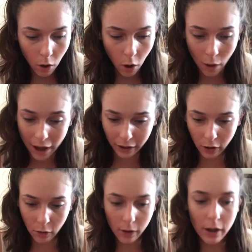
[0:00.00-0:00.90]
Oh heck
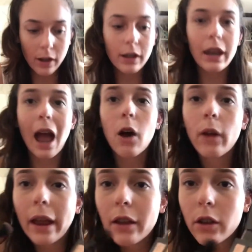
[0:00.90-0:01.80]
no. Yeah,
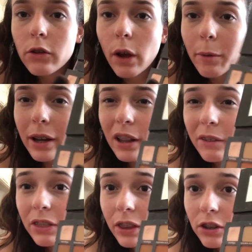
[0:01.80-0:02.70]
okay. So I went in
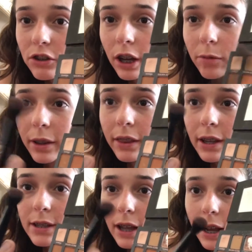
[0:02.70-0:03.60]
with this shade with
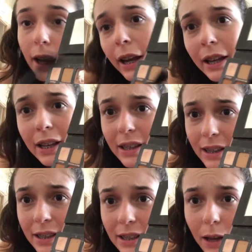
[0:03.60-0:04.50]
this and it did
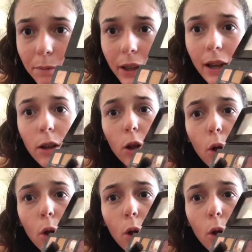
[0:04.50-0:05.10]
the same thing.